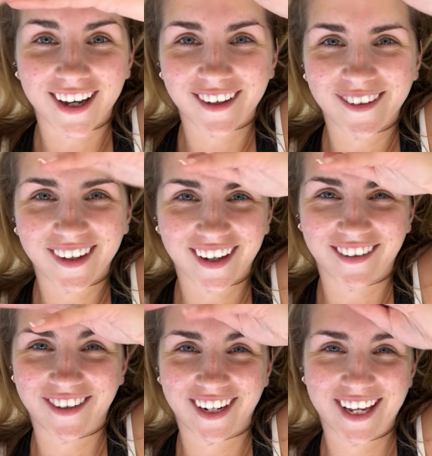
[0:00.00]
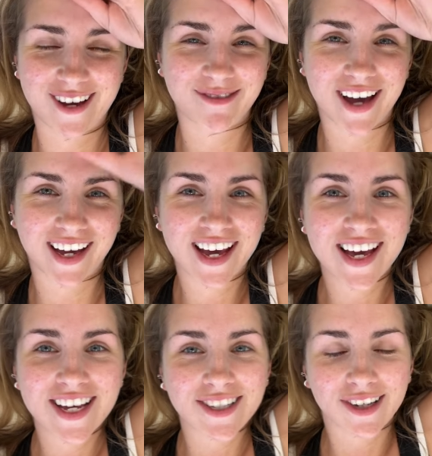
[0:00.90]
like, I've got to get back.
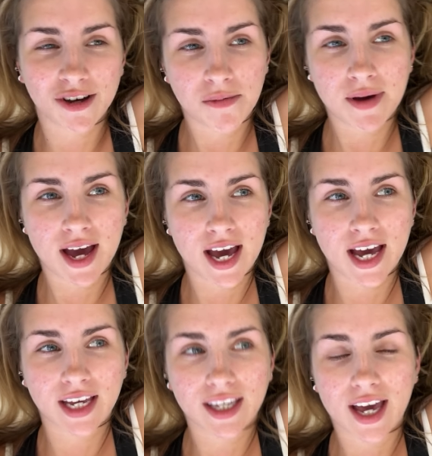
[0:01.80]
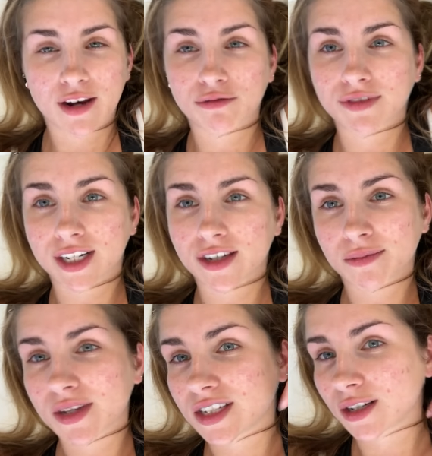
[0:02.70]
So I got back, had a really good
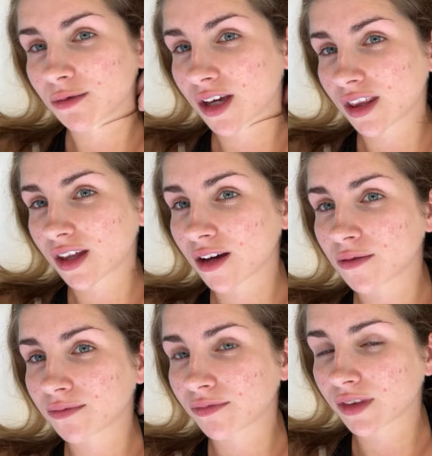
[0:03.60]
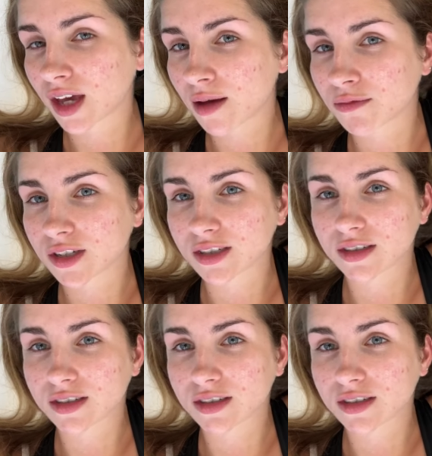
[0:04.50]
meeting with um, them, just